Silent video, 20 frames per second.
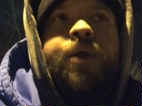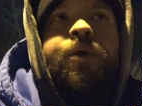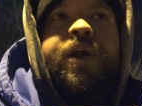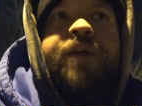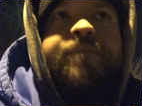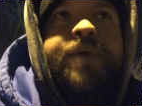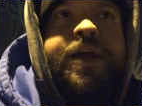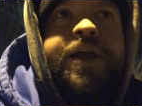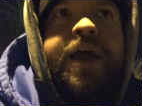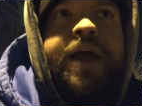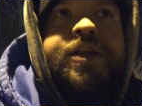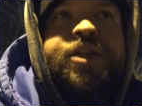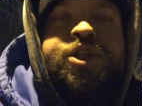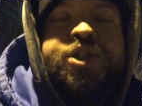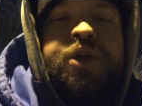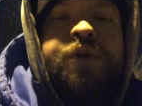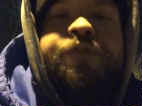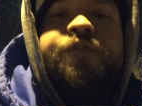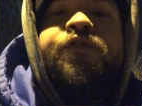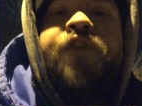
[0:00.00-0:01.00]
have my head
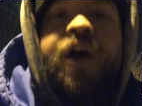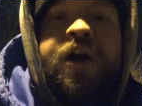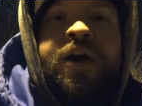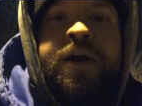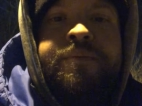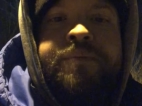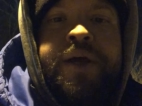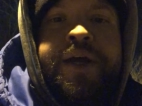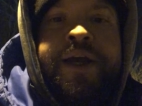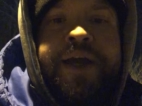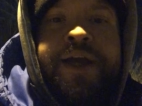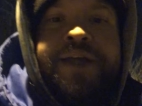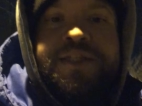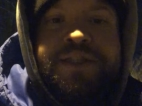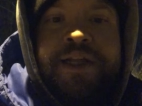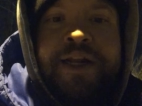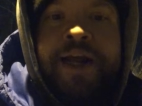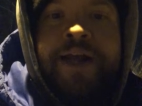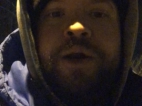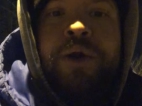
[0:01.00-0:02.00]
so far up my
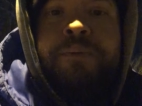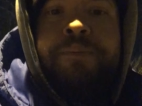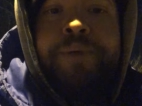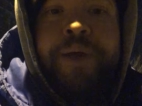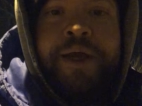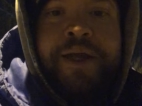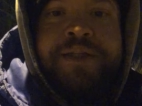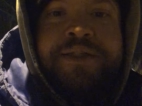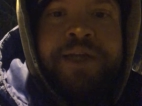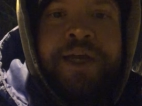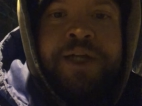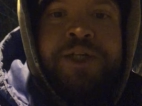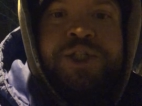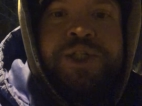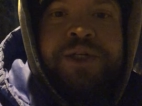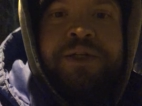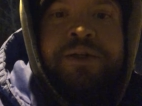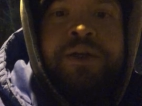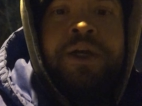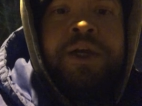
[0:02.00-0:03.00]
ass that I don't pay
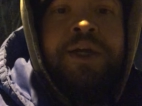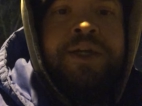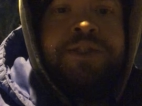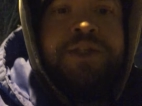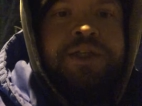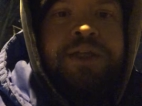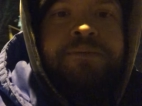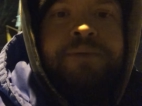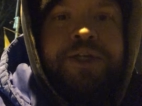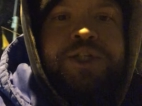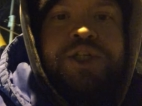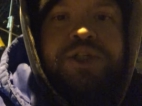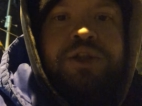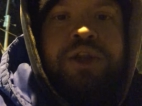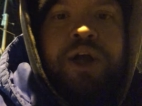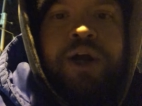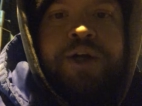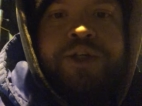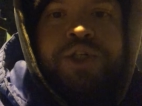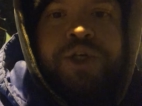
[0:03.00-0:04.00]
attention to the much
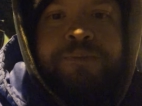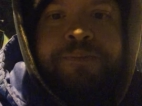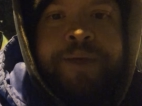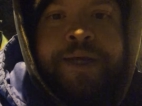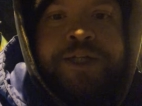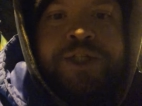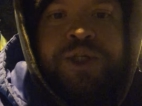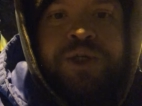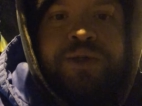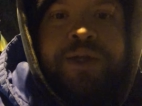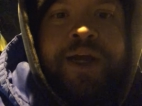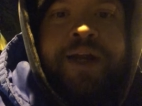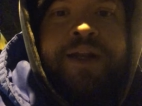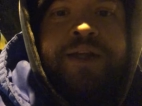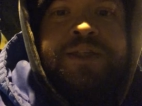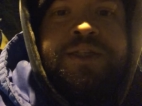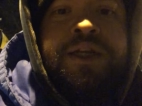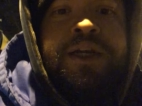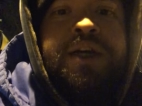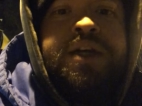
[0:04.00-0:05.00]
larger picture that
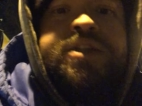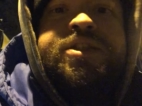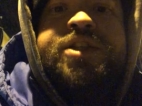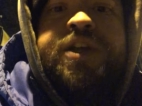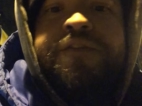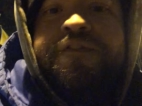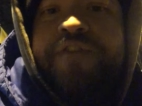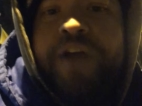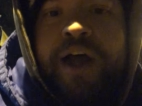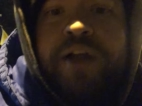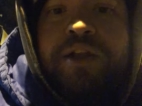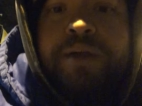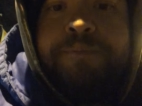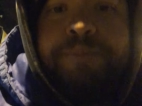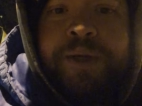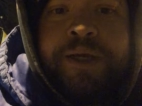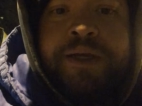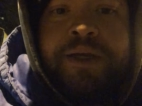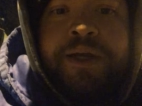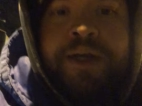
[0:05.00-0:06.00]
is
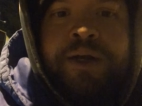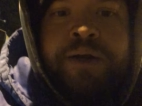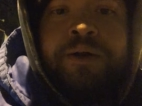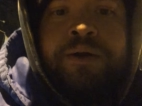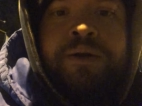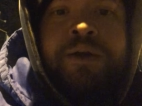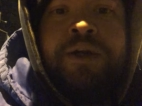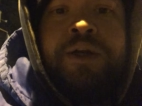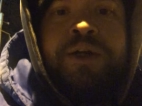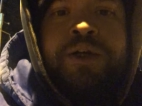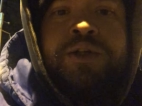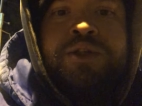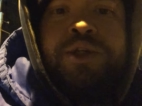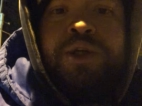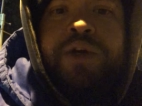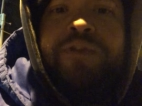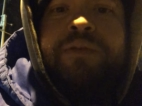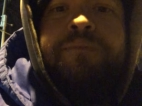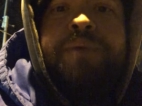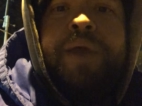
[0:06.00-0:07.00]
developing here. Do
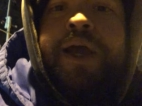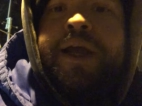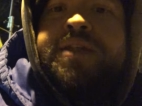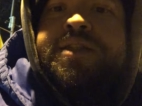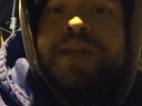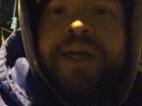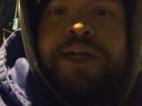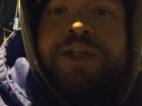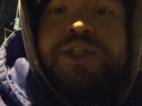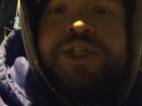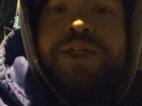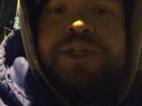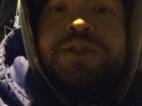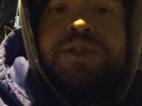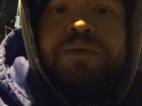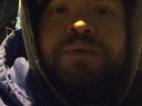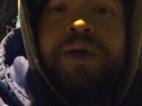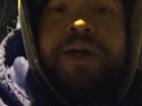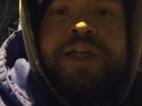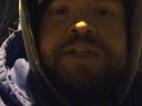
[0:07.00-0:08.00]
you even pay attention
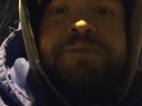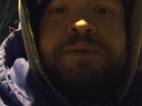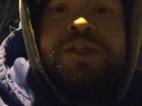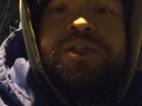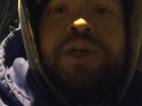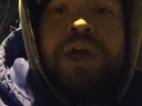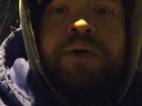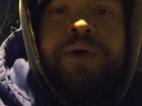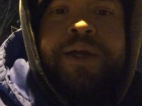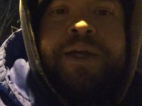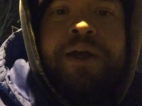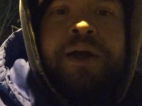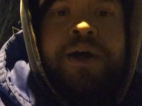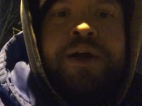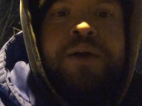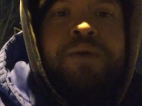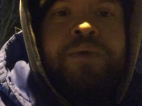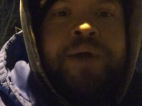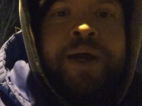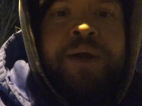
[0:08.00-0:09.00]
to what has been going
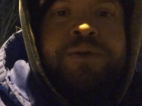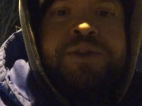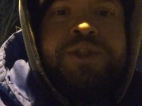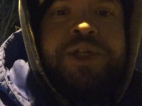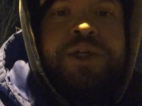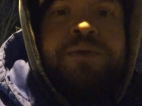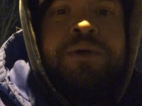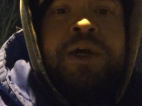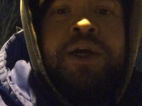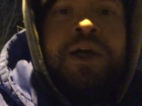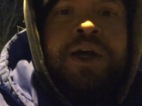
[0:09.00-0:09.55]
on around you